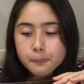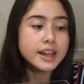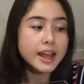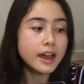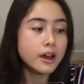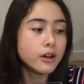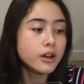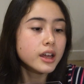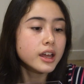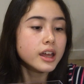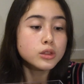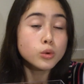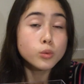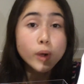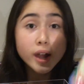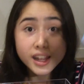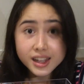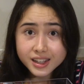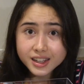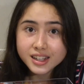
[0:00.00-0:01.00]
Now, the
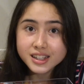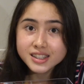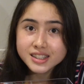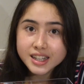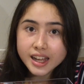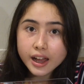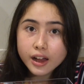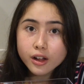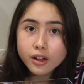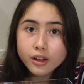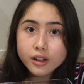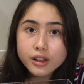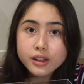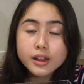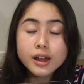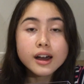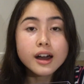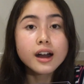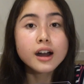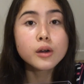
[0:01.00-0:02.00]
way you can
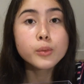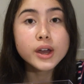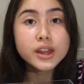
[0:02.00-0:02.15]
tell uh,